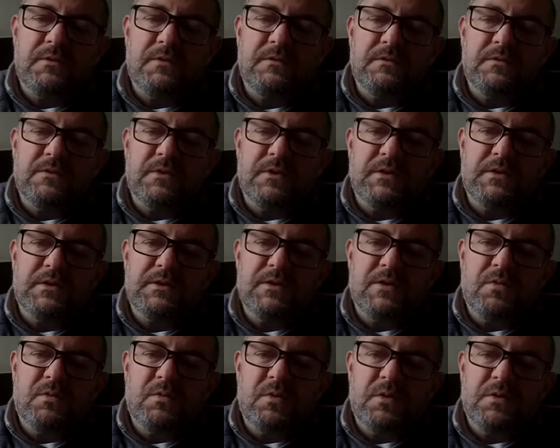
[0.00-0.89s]
so you can
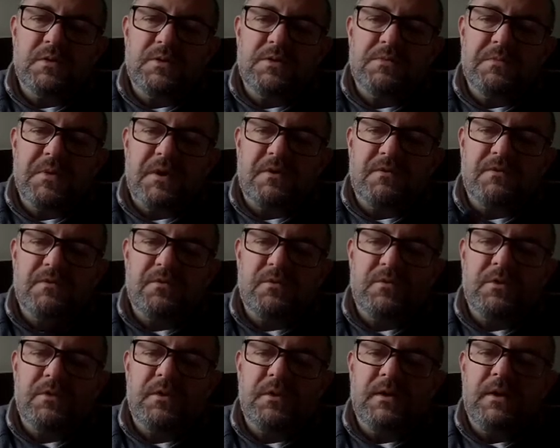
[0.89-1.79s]
still watch your
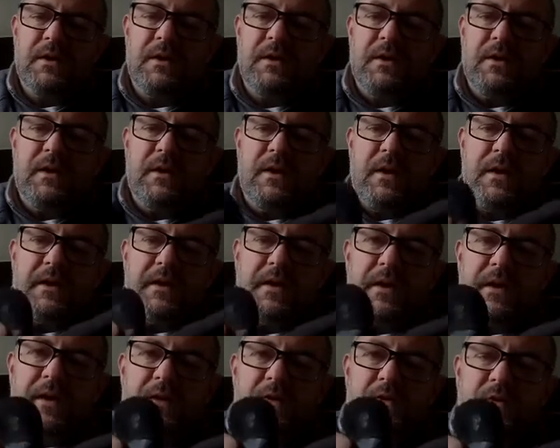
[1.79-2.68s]
smartphone. And
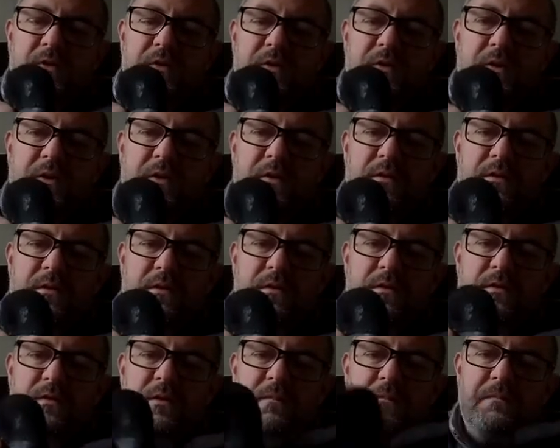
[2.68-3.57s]
again on the
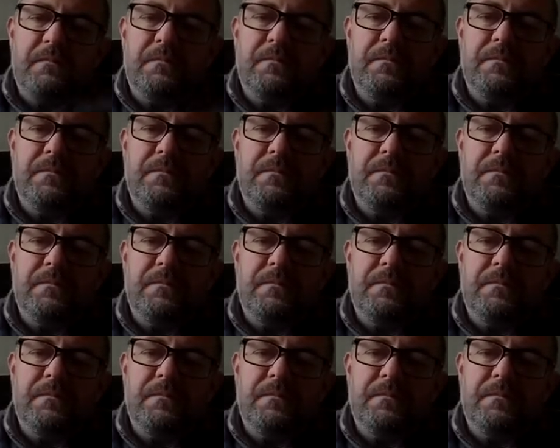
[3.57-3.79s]
thumb.